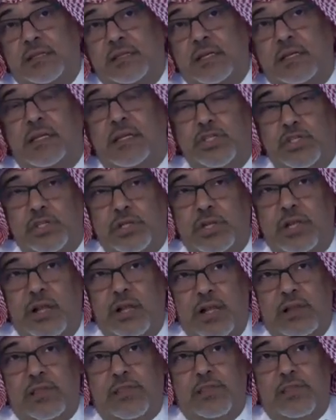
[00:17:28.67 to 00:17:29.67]
National
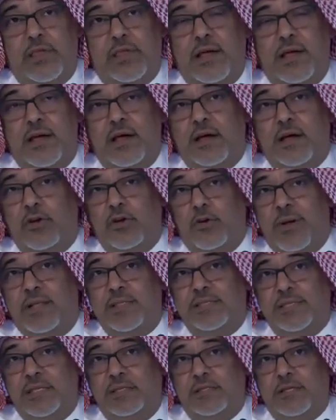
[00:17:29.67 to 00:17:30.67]
Health Command
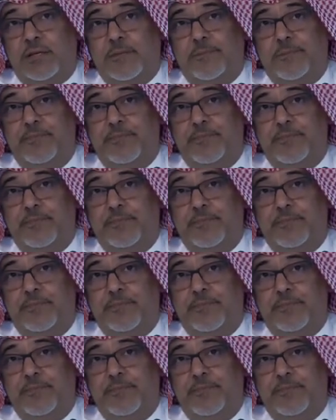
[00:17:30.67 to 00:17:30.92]
Center.